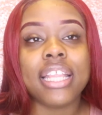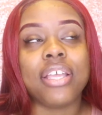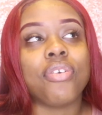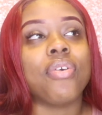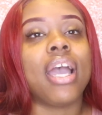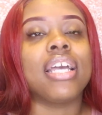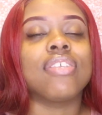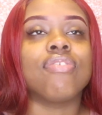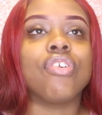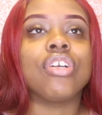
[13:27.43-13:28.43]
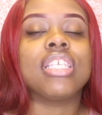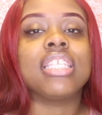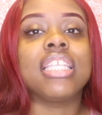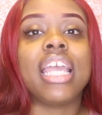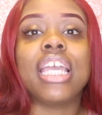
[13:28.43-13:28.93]
Thank you guys for
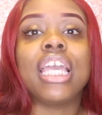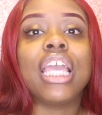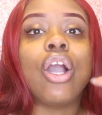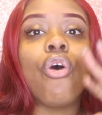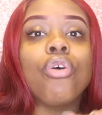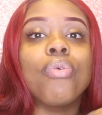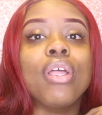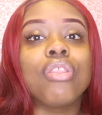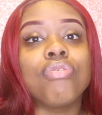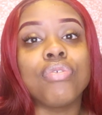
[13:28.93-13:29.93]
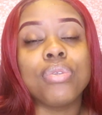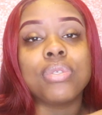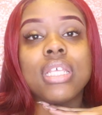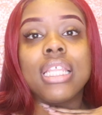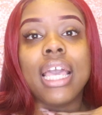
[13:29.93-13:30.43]
sticking all the way through
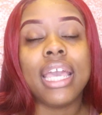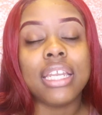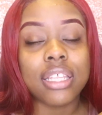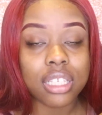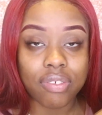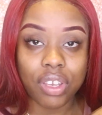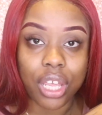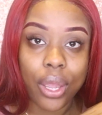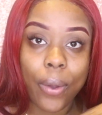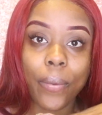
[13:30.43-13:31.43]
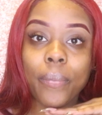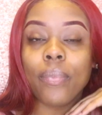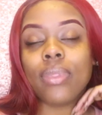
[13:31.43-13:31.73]
to the end of this video.